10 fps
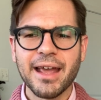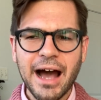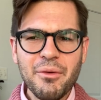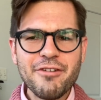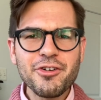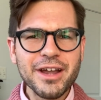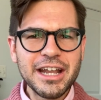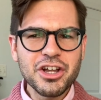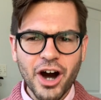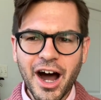However,
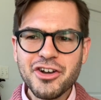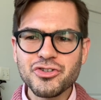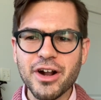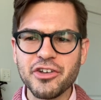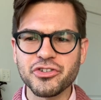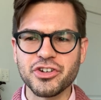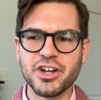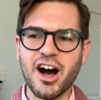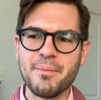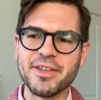in contrast to
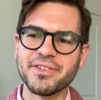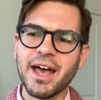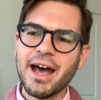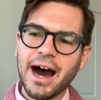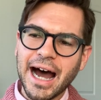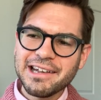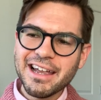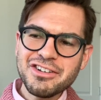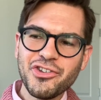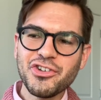Thomas, I'd
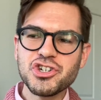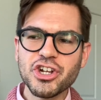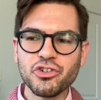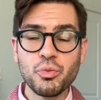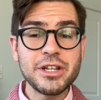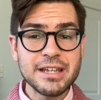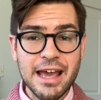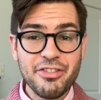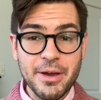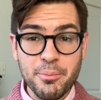like to suggest we
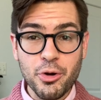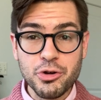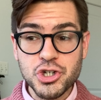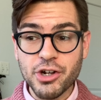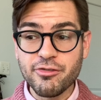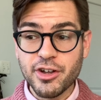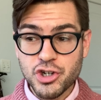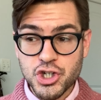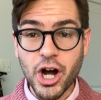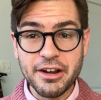take the approach of
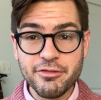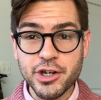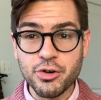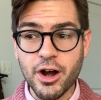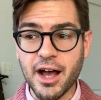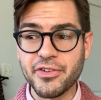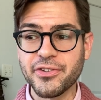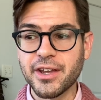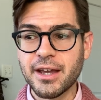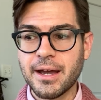John of the Cross.